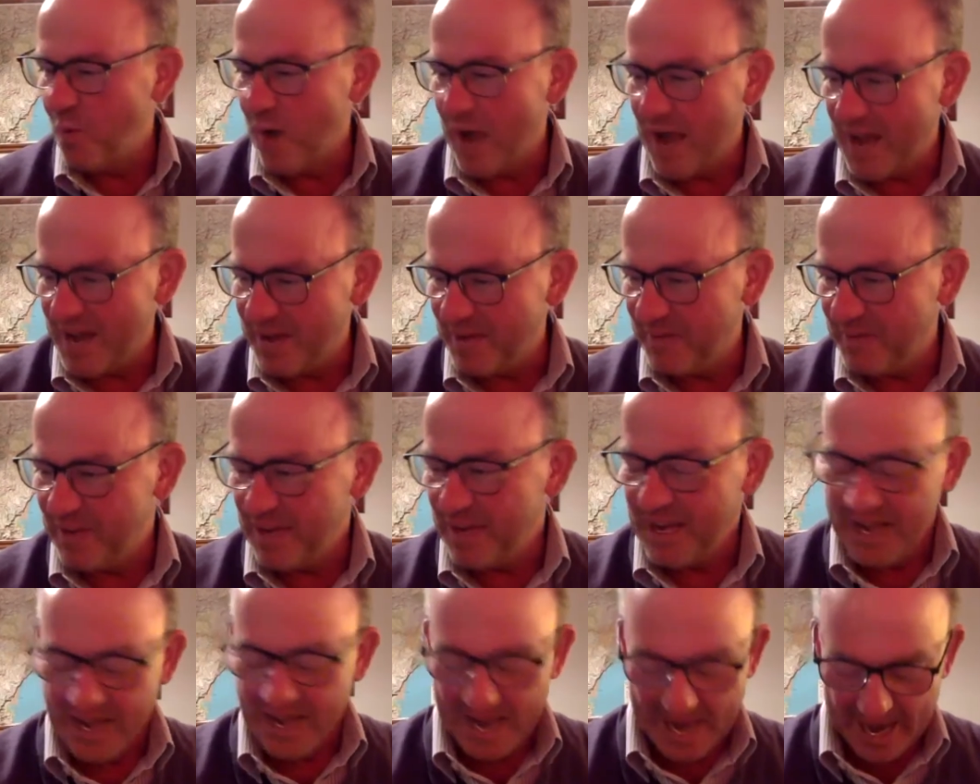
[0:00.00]
when,
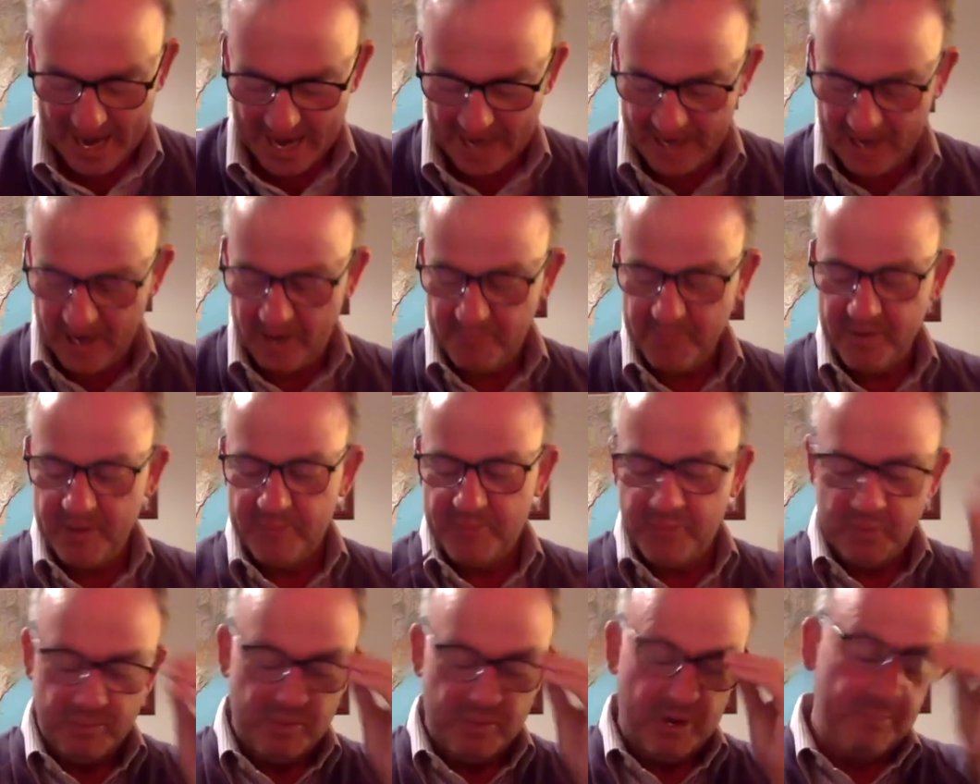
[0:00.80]
and I'm
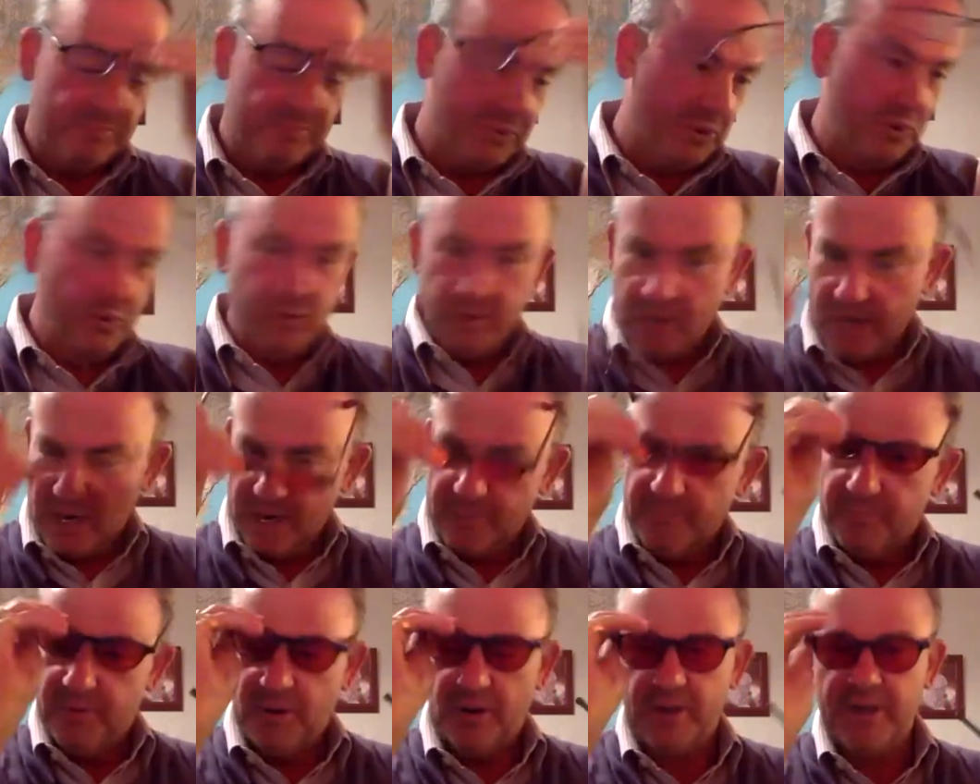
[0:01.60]
going to put my blue
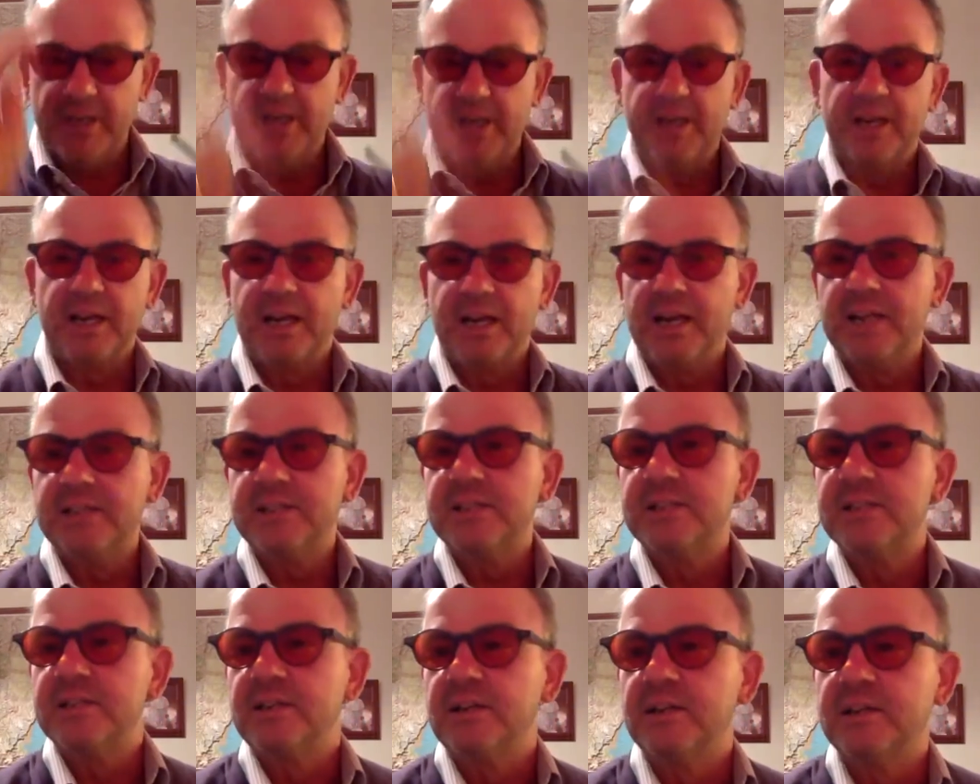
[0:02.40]
light blocking
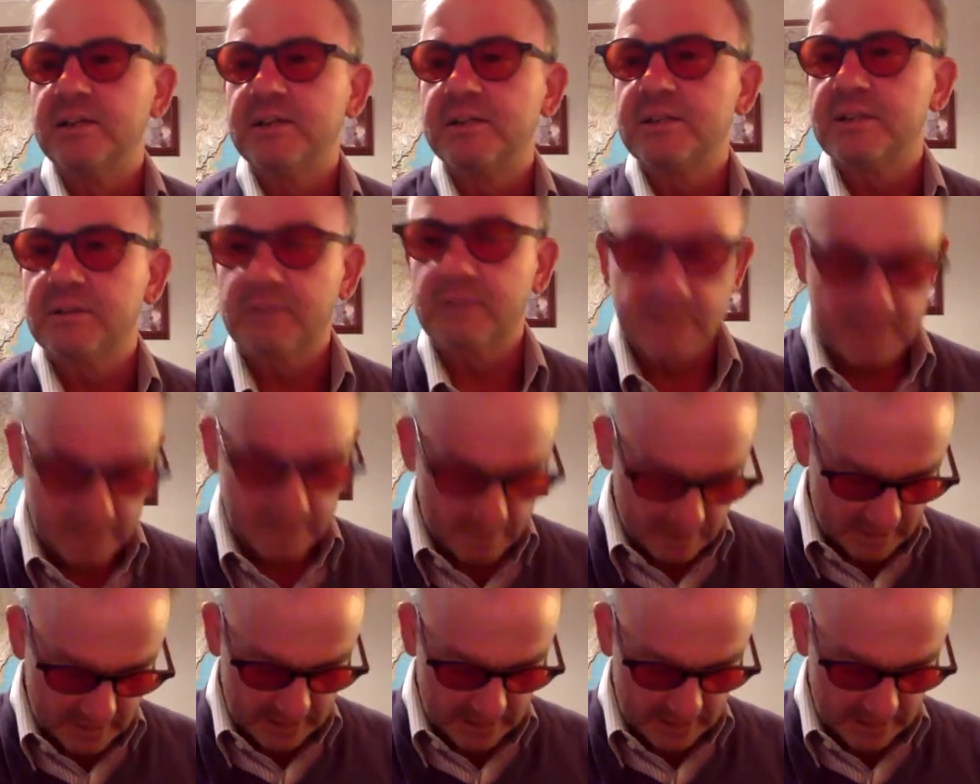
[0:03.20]
glasses on so I don't